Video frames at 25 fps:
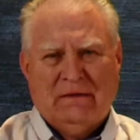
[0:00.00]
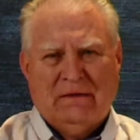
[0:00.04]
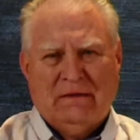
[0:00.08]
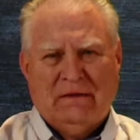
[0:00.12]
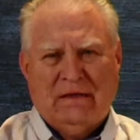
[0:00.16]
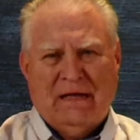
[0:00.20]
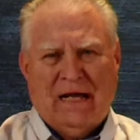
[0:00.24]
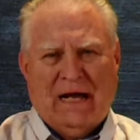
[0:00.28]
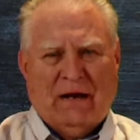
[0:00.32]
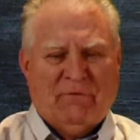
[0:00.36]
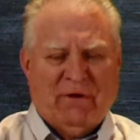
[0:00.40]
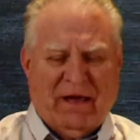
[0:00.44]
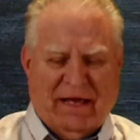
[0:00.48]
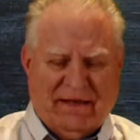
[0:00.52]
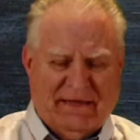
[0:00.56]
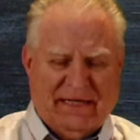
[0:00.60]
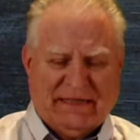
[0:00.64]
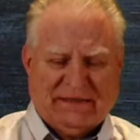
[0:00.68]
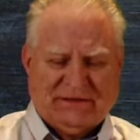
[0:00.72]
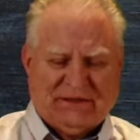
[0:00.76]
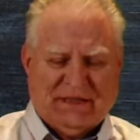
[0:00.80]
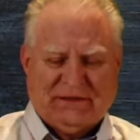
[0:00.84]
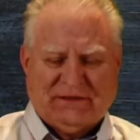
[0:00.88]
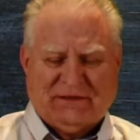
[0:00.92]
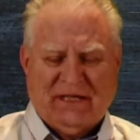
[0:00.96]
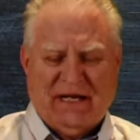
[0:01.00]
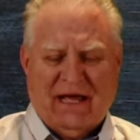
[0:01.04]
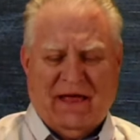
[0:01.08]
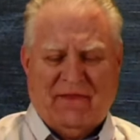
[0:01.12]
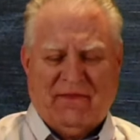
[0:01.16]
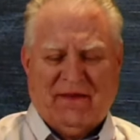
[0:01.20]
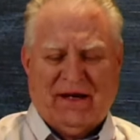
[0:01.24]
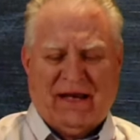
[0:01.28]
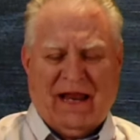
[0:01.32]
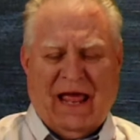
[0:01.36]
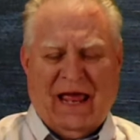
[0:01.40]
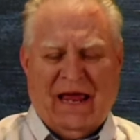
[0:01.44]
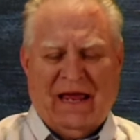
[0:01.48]
I read this just the
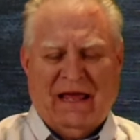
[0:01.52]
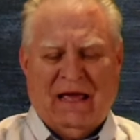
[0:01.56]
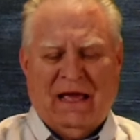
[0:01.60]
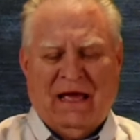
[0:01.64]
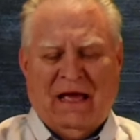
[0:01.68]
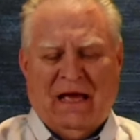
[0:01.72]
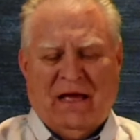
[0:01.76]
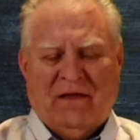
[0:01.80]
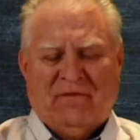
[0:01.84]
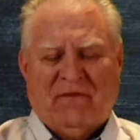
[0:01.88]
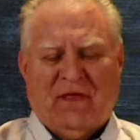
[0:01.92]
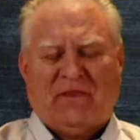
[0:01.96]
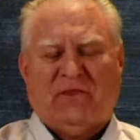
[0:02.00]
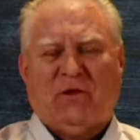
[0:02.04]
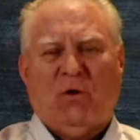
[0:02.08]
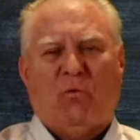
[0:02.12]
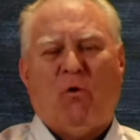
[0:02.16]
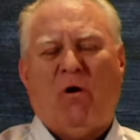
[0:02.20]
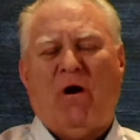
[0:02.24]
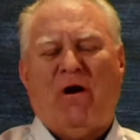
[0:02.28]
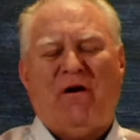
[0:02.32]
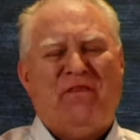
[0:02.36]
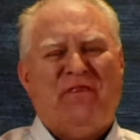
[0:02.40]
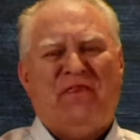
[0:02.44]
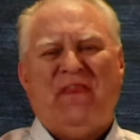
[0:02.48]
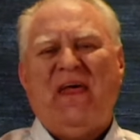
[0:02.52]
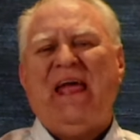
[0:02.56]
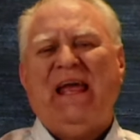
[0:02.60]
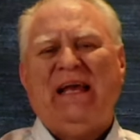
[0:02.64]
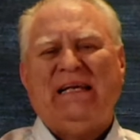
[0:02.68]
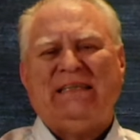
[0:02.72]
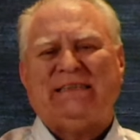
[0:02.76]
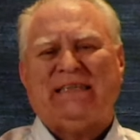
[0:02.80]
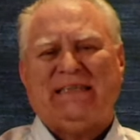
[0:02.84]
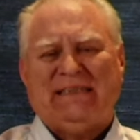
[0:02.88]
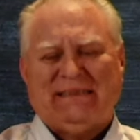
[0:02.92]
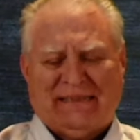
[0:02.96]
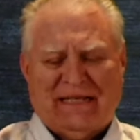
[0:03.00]
other day that the word
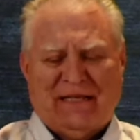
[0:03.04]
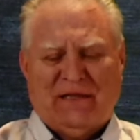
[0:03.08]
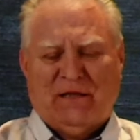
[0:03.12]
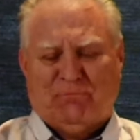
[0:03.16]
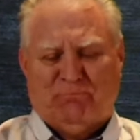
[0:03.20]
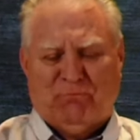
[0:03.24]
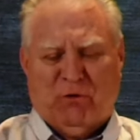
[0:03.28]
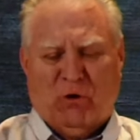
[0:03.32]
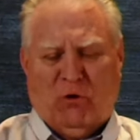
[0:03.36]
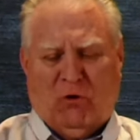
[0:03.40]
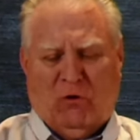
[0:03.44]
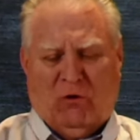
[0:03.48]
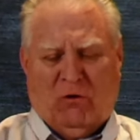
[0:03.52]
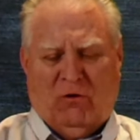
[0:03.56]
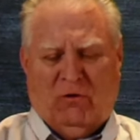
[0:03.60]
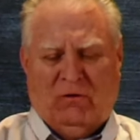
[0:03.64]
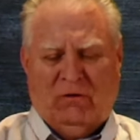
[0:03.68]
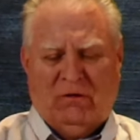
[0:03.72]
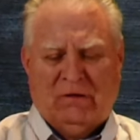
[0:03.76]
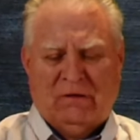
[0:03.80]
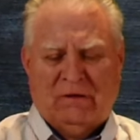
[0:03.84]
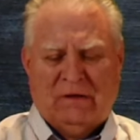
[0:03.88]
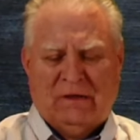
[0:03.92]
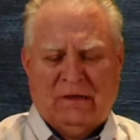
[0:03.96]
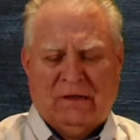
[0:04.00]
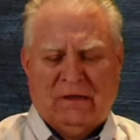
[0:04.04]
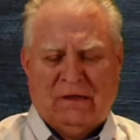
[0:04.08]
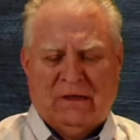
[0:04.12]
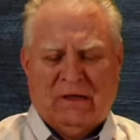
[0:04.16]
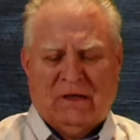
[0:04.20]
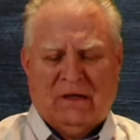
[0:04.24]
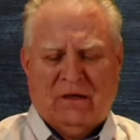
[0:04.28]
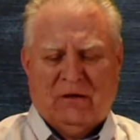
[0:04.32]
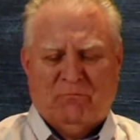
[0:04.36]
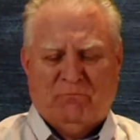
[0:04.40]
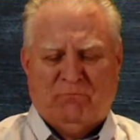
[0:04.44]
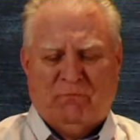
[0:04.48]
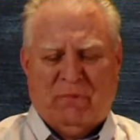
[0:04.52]
things is in the plural,
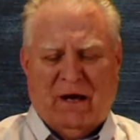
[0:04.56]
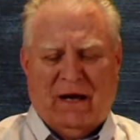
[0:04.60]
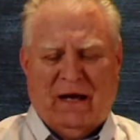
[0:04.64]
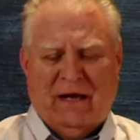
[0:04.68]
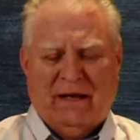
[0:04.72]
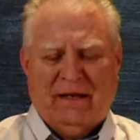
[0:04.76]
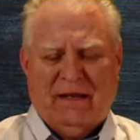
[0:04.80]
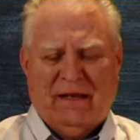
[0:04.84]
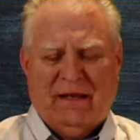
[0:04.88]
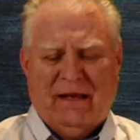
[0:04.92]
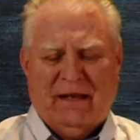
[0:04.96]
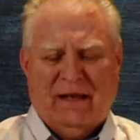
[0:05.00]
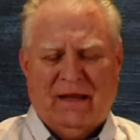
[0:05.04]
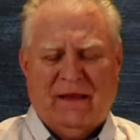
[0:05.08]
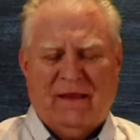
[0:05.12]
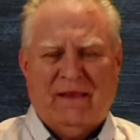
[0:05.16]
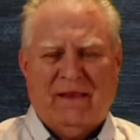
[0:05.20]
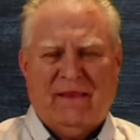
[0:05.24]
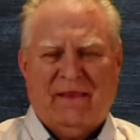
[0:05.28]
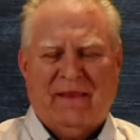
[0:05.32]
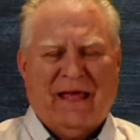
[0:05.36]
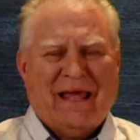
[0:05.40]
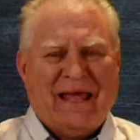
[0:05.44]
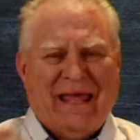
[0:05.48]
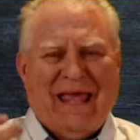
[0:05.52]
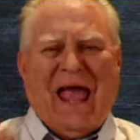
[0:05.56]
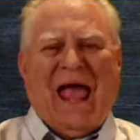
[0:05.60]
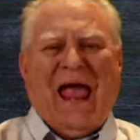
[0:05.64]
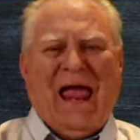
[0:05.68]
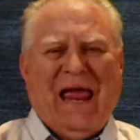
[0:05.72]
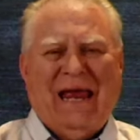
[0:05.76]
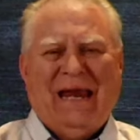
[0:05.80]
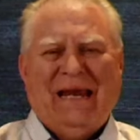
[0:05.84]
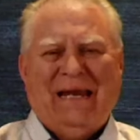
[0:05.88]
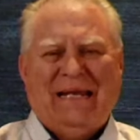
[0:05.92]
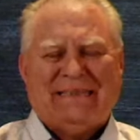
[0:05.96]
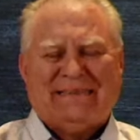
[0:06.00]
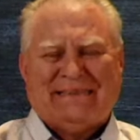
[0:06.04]
but the
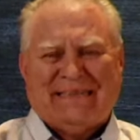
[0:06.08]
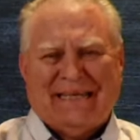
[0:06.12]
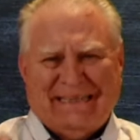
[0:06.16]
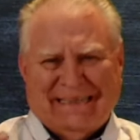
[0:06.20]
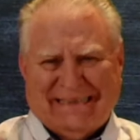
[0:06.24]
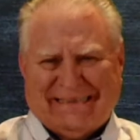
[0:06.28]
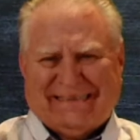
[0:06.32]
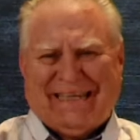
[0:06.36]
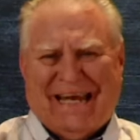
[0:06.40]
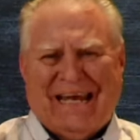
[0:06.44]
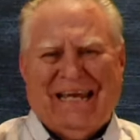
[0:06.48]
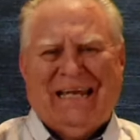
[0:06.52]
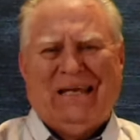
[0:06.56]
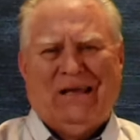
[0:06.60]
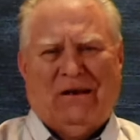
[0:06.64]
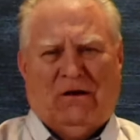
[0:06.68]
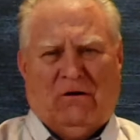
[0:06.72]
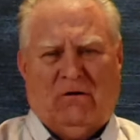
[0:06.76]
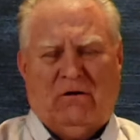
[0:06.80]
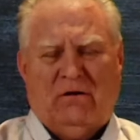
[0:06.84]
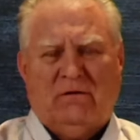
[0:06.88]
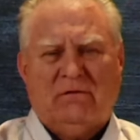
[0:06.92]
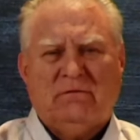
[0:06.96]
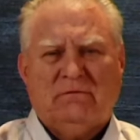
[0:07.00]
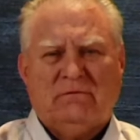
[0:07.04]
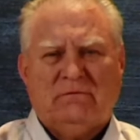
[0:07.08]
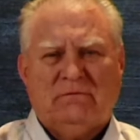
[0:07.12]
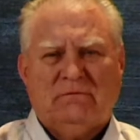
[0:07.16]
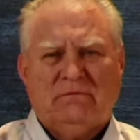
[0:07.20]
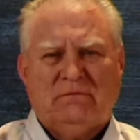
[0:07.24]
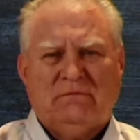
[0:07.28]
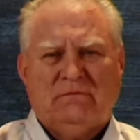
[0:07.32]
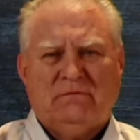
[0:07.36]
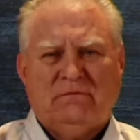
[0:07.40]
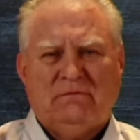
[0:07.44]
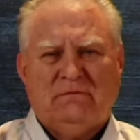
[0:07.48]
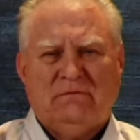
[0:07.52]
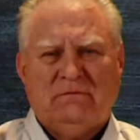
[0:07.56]
gain is in the singular.
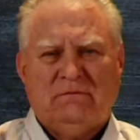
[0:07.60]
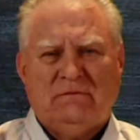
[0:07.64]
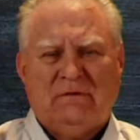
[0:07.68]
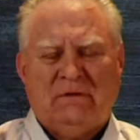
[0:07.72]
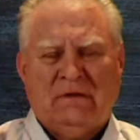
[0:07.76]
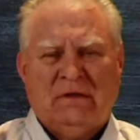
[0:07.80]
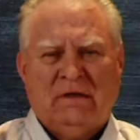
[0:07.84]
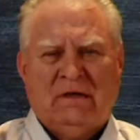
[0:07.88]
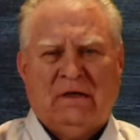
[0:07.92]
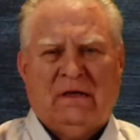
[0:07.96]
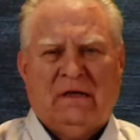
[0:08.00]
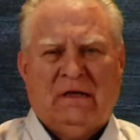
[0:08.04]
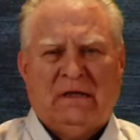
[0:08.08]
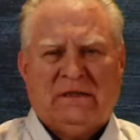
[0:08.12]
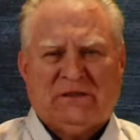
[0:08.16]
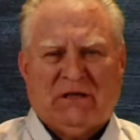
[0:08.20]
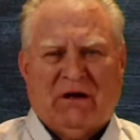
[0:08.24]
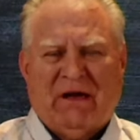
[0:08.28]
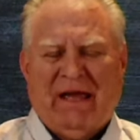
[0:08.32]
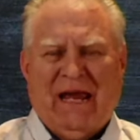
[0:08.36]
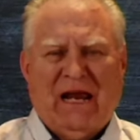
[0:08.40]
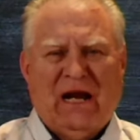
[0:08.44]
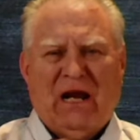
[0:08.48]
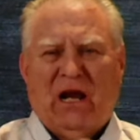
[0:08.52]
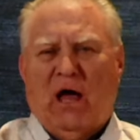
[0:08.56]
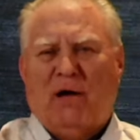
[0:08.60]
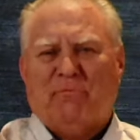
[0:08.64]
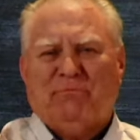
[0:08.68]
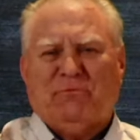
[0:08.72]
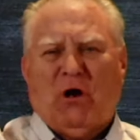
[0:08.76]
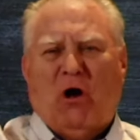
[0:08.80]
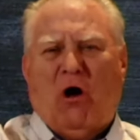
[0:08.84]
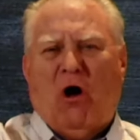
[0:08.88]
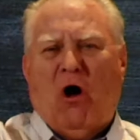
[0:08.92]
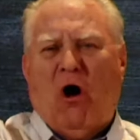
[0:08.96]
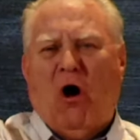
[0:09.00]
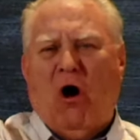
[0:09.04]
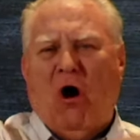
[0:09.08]
So he lumped
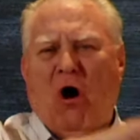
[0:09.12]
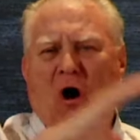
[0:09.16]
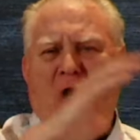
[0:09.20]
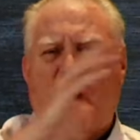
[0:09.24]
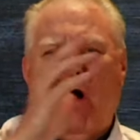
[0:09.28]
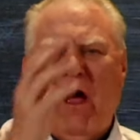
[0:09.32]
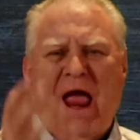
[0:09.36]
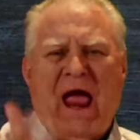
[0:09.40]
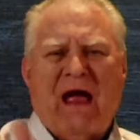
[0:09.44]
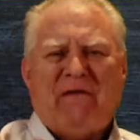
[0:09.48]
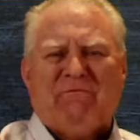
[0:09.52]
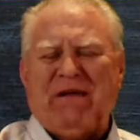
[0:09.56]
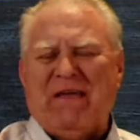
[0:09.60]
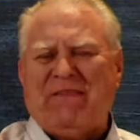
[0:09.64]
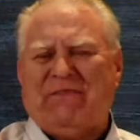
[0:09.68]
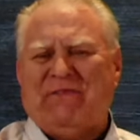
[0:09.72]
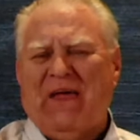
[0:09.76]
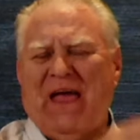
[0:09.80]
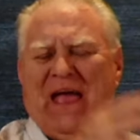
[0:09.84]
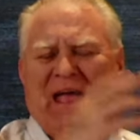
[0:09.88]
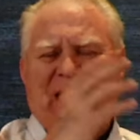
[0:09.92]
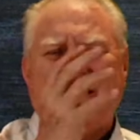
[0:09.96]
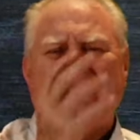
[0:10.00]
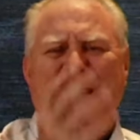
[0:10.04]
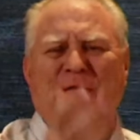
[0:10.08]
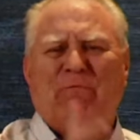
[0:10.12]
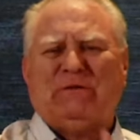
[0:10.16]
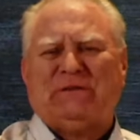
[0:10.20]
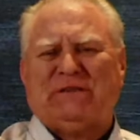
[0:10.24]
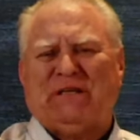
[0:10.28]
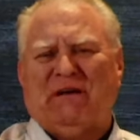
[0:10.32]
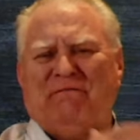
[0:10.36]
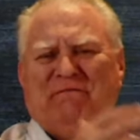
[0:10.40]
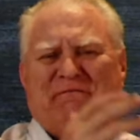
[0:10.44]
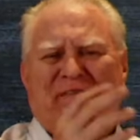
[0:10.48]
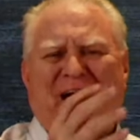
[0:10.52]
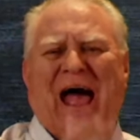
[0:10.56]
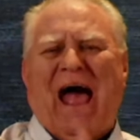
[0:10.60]
all everything that was
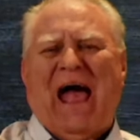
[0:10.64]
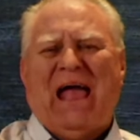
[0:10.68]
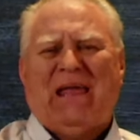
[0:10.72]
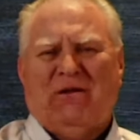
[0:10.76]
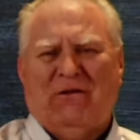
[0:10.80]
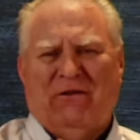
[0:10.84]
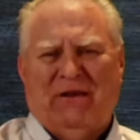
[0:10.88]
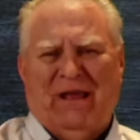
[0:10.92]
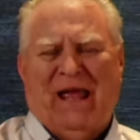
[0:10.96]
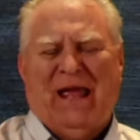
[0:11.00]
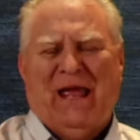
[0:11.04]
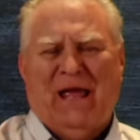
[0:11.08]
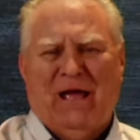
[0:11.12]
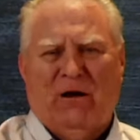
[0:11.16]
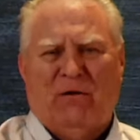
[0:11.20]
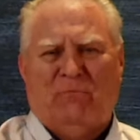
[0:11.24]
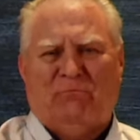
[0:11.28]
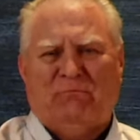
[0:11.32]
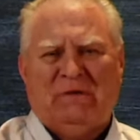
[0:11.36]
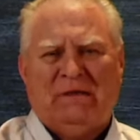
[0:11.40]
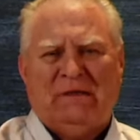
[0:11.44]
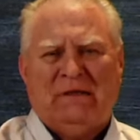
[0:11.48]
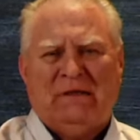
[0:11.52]
of value to him,